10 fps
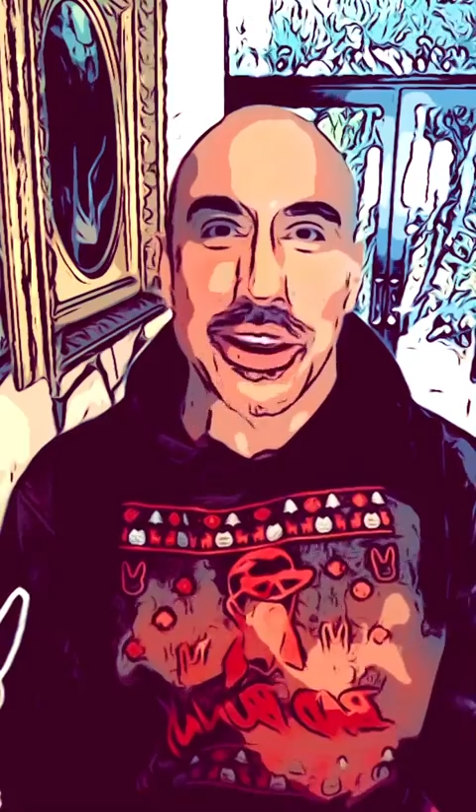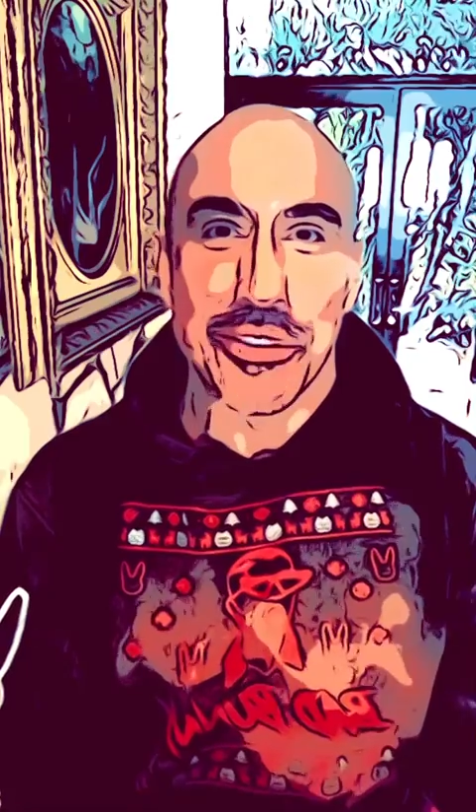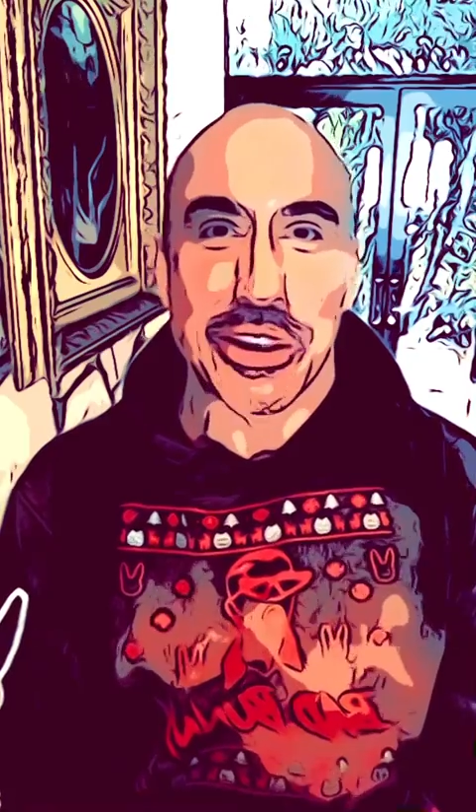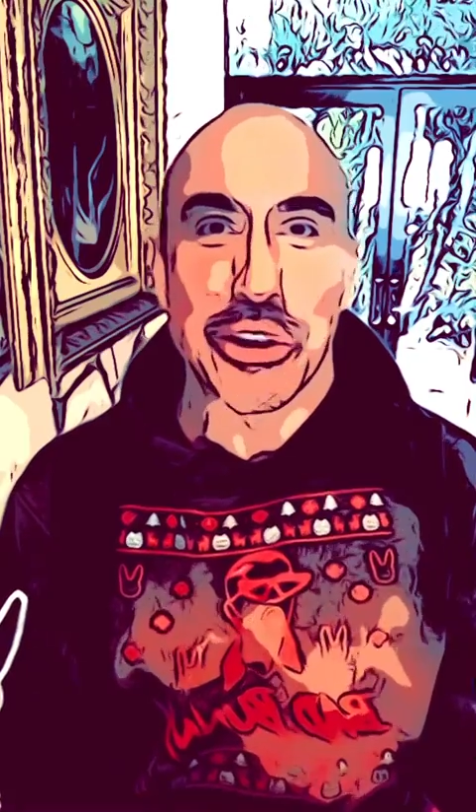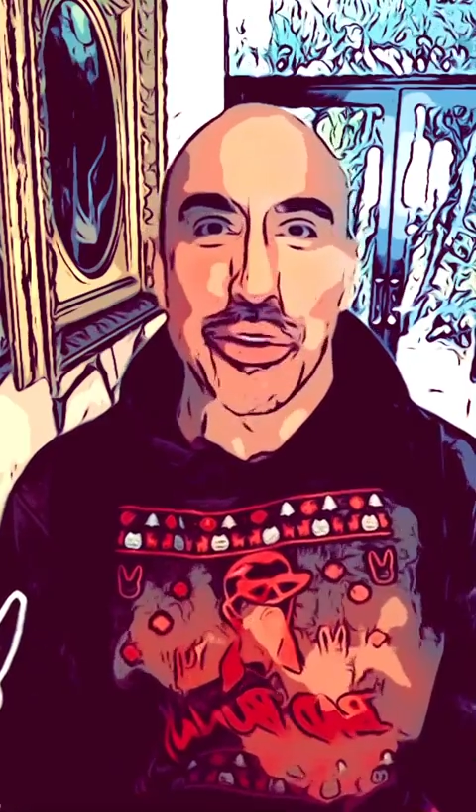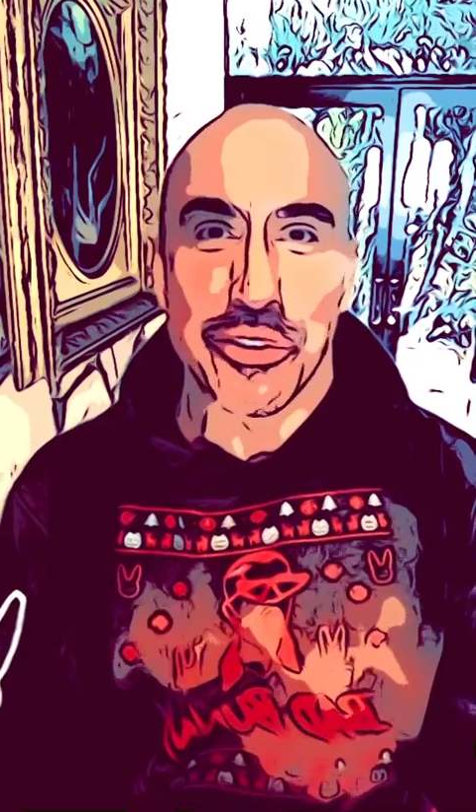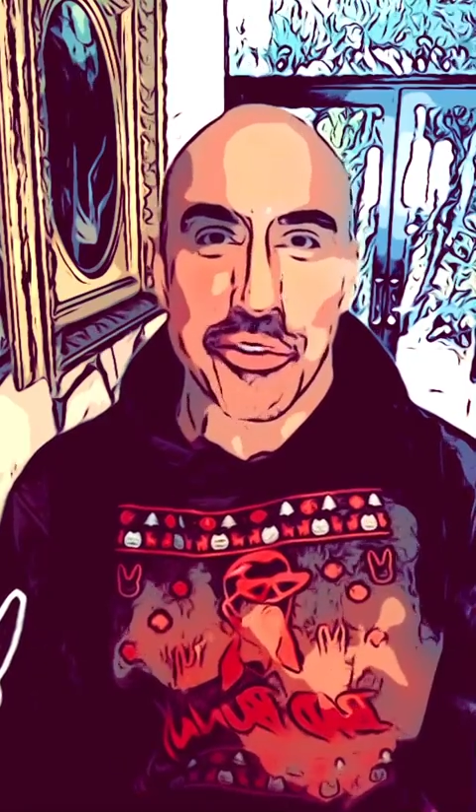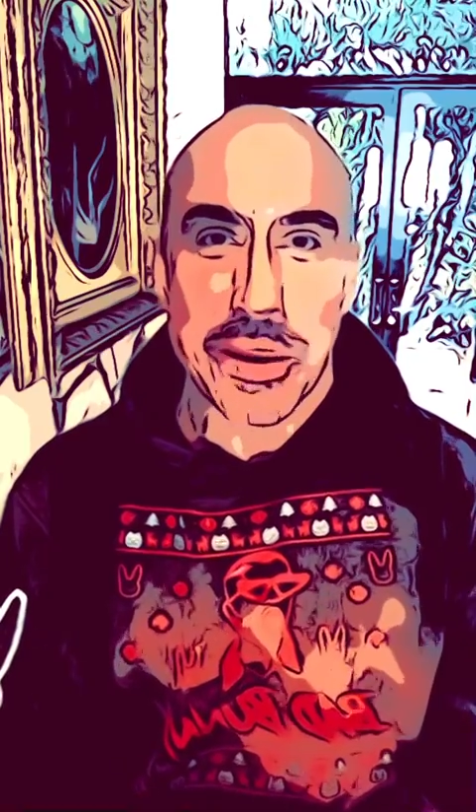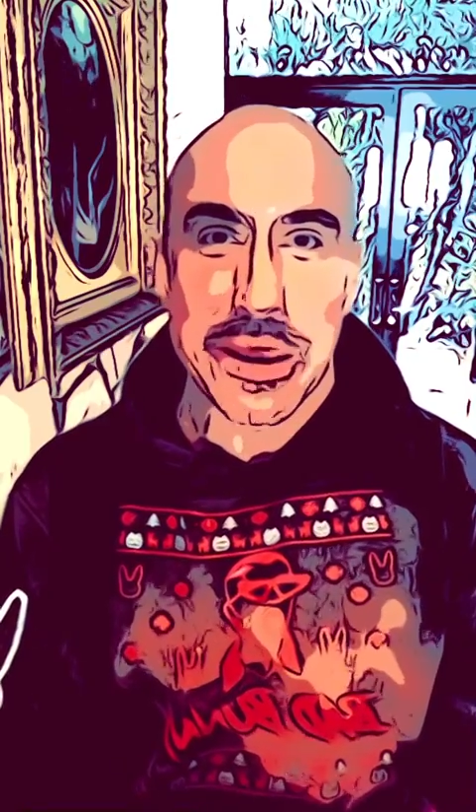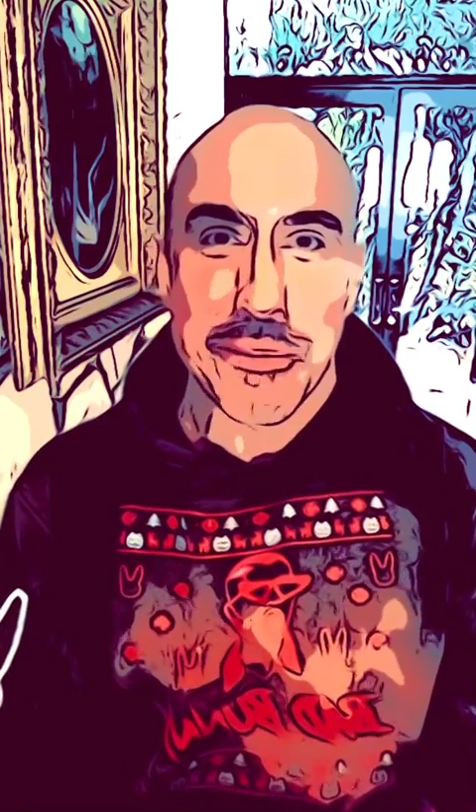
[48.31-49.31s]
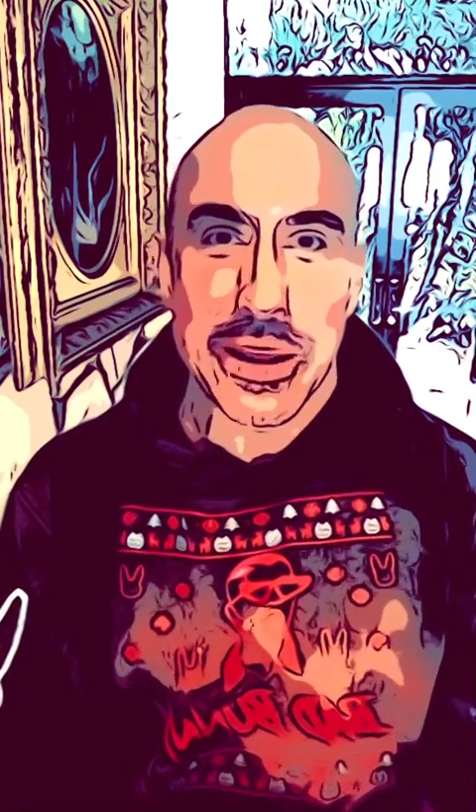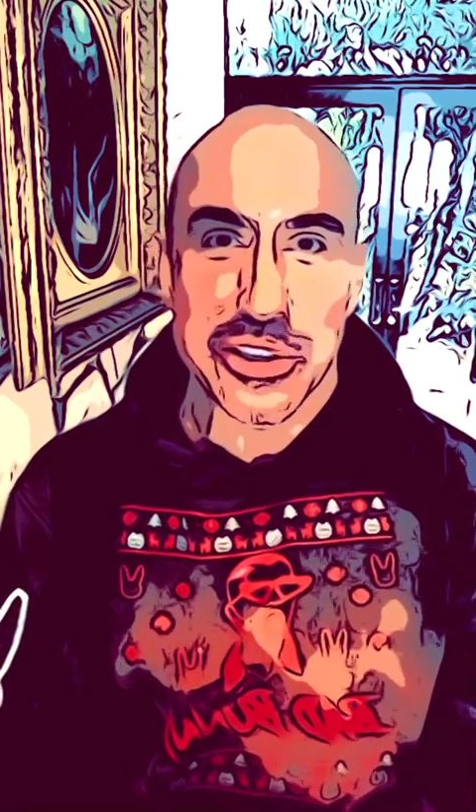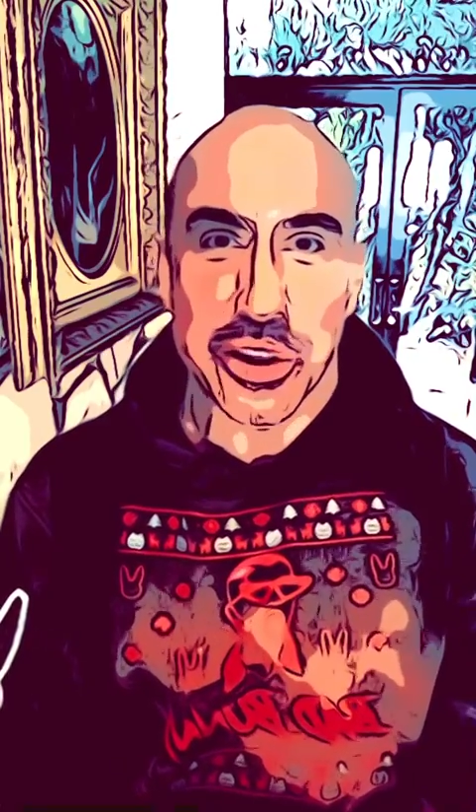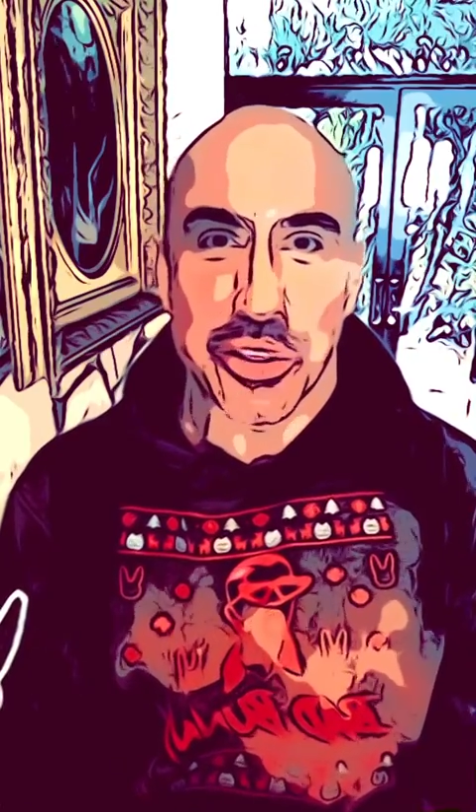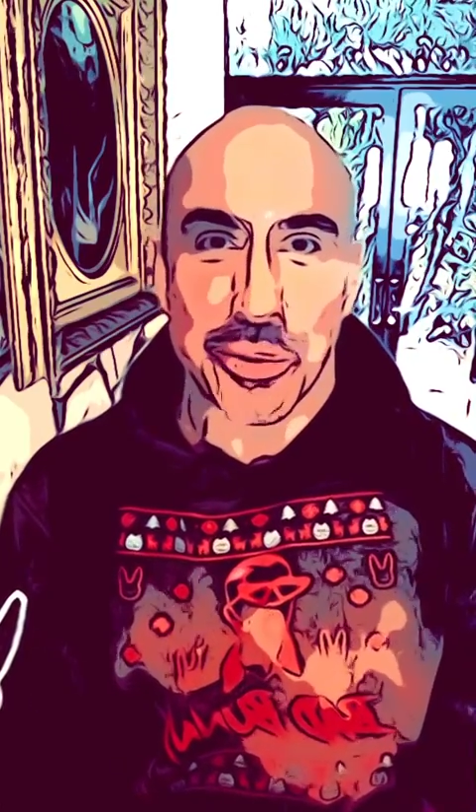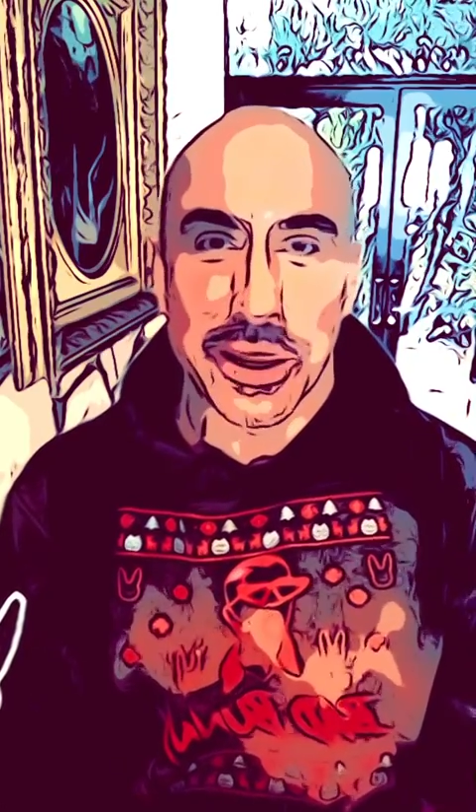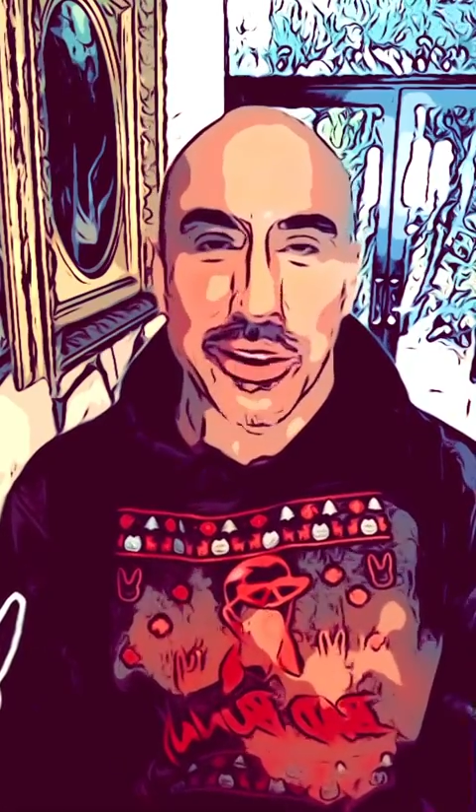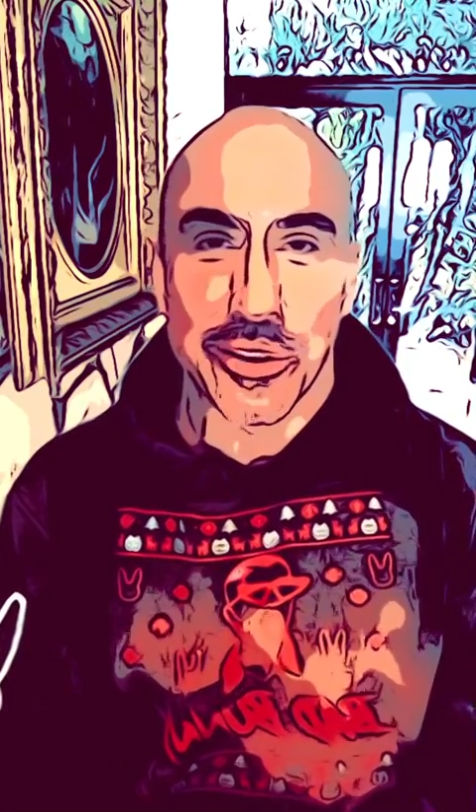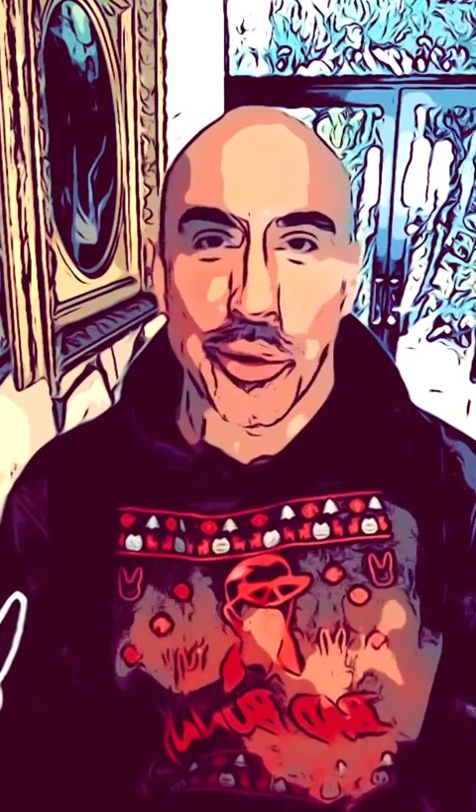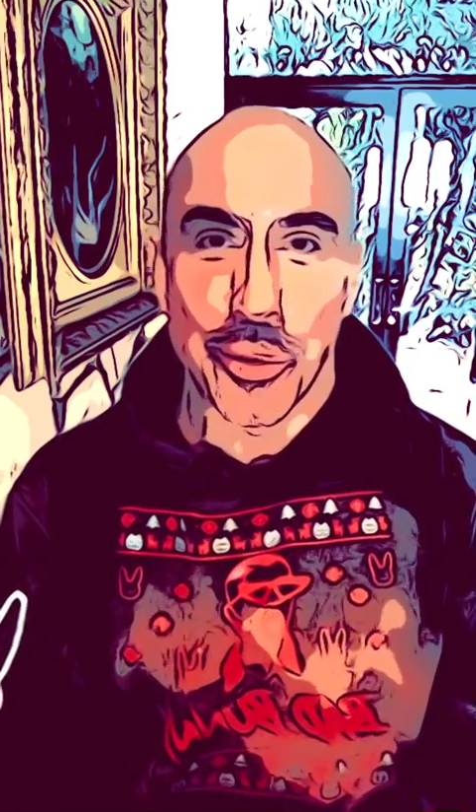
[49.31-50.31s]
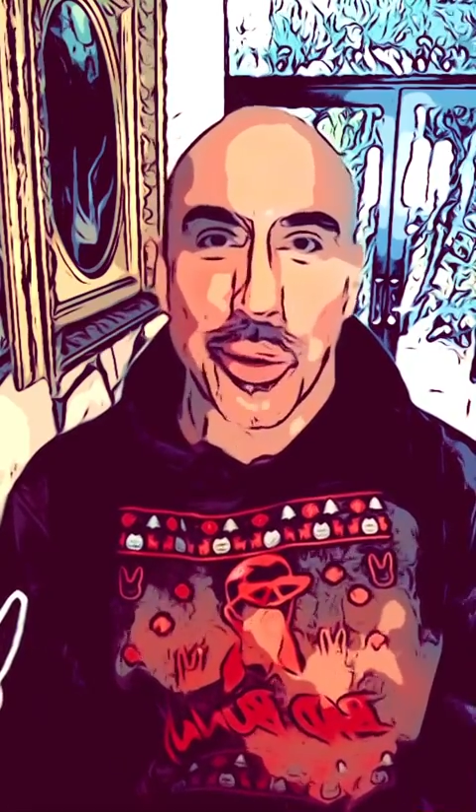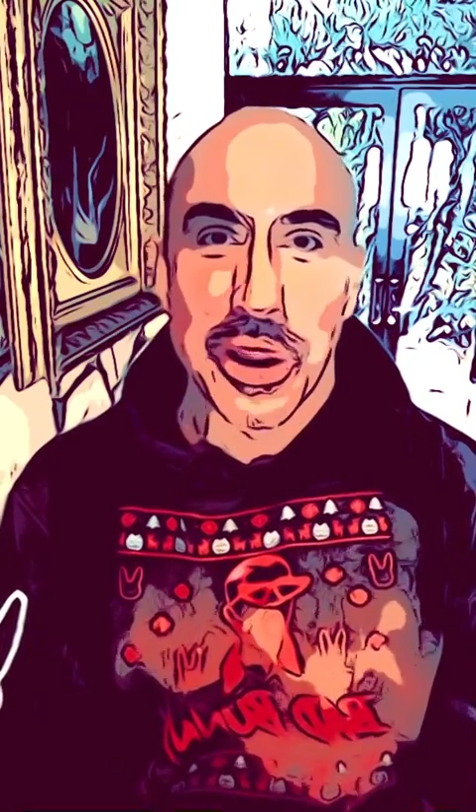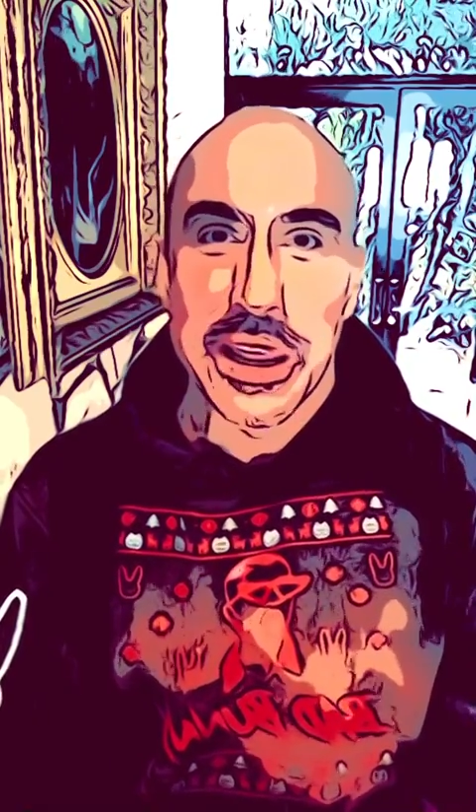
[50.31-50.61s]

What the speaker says: of Heroes of Might and Magic 3. So